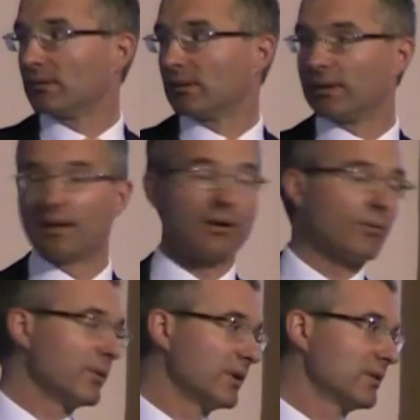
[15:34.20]
And now
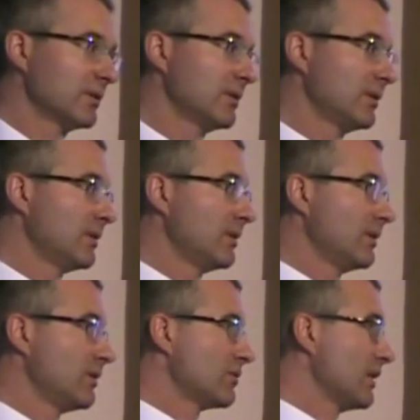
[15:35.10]
we're
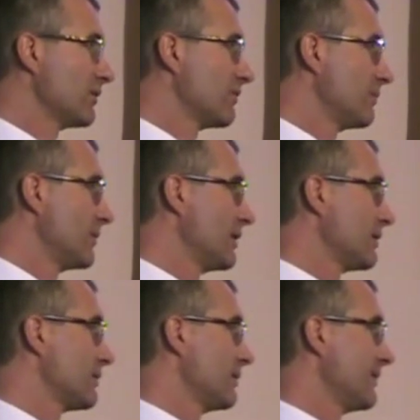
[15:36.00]
challenged from the other
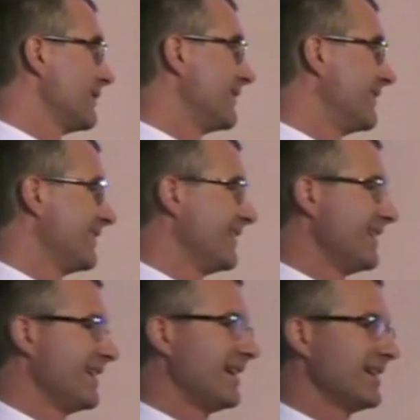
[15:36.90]
side,
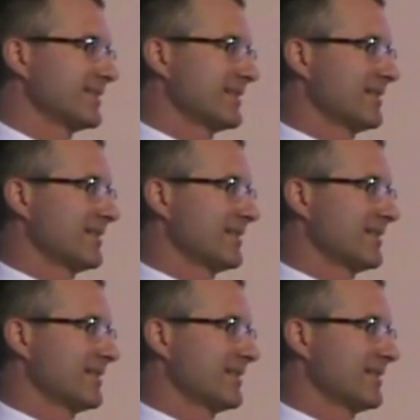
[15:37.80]
asked,